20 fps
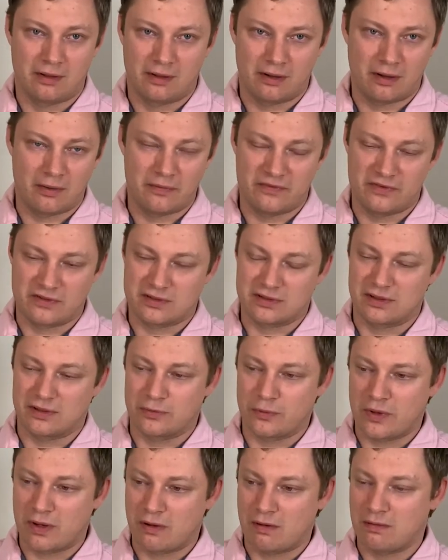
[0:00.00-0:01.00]
obviously
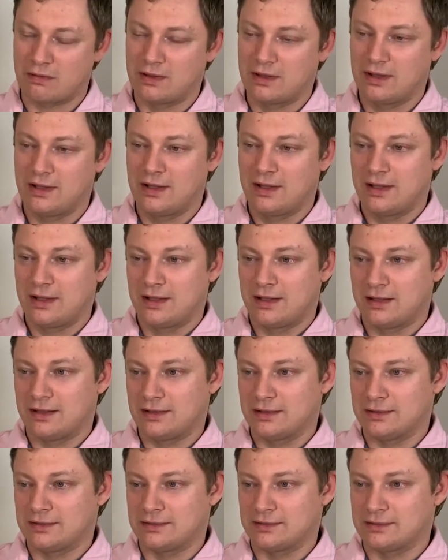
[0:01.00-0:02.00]
well.
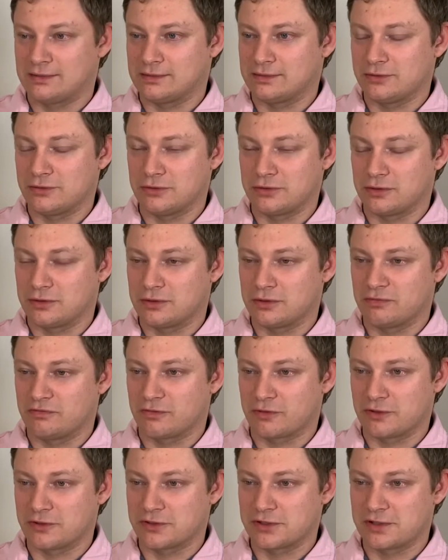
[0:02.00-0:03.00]
And doing good
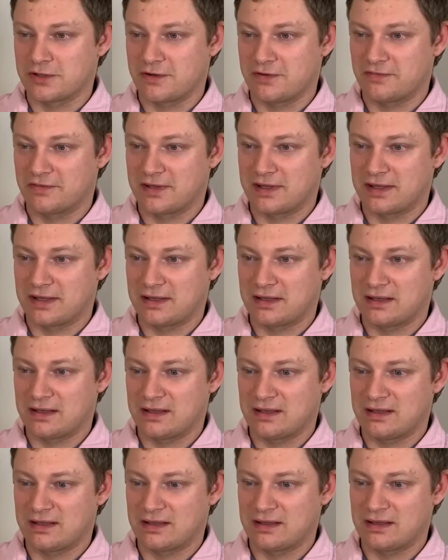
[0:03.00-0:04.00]
for herself,
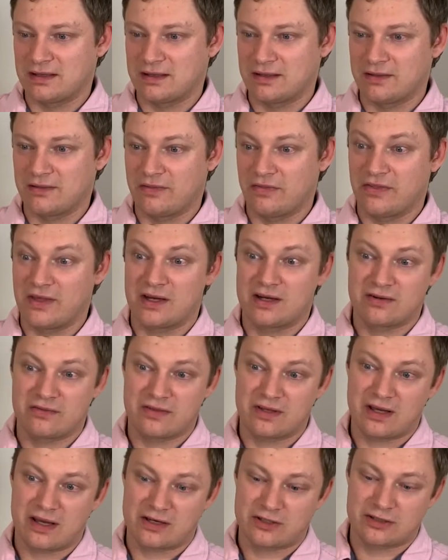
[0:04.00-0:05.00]
and there
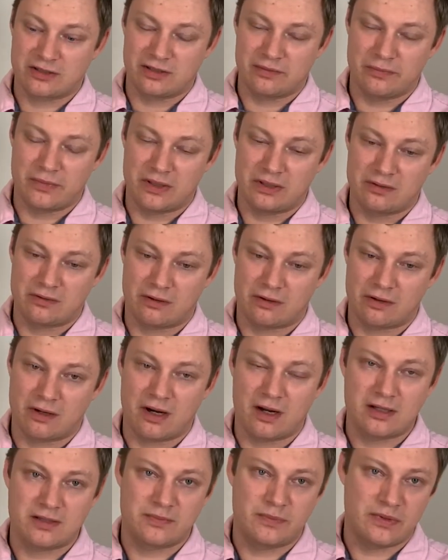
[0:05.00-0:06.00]
they actually meet her
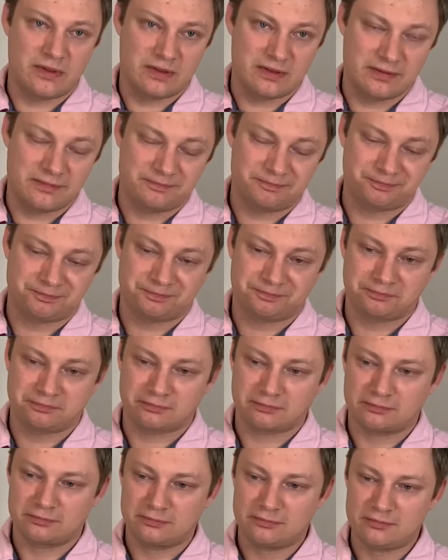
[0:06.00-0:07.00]
husband,
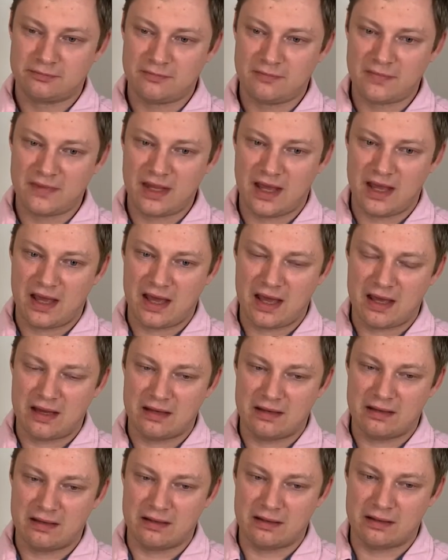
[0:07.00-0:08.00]

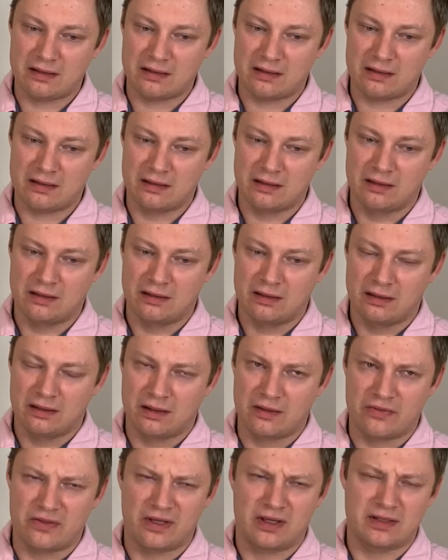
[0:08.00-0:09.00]
and I
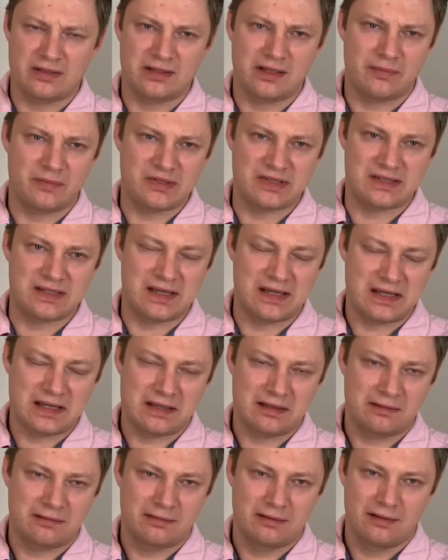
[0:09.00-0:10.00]
think his name is
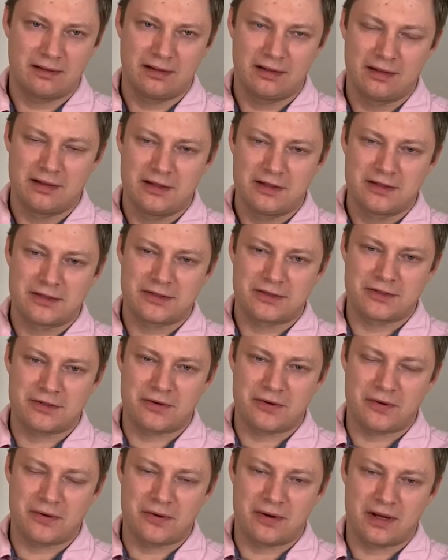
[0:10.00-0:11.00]
Nick.
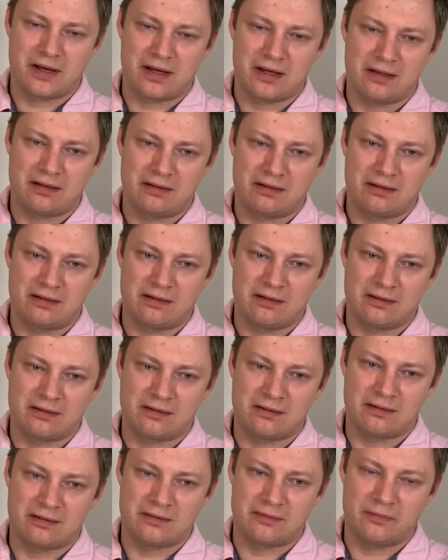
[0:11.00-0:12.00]
So, and
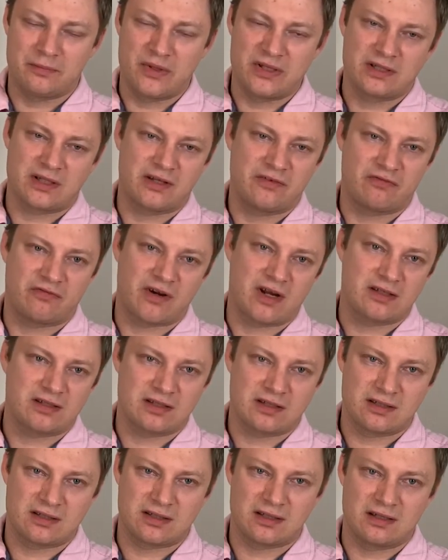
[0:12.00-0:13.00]
basically,
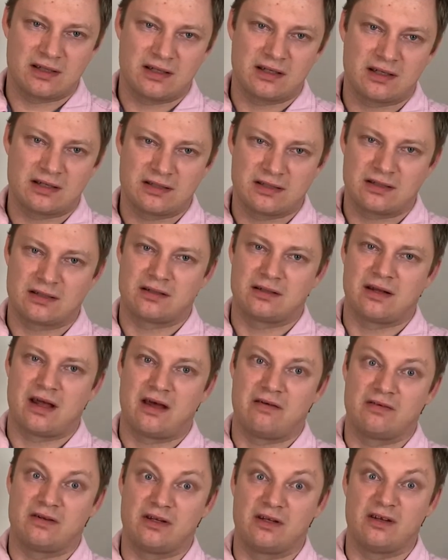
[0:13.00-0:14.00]
Frances and Nick start
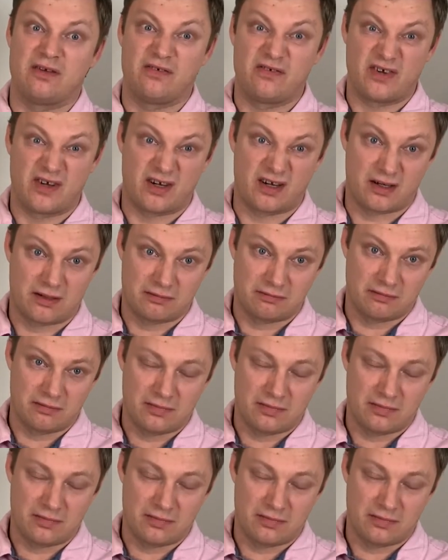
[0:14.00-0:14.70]
having an affair,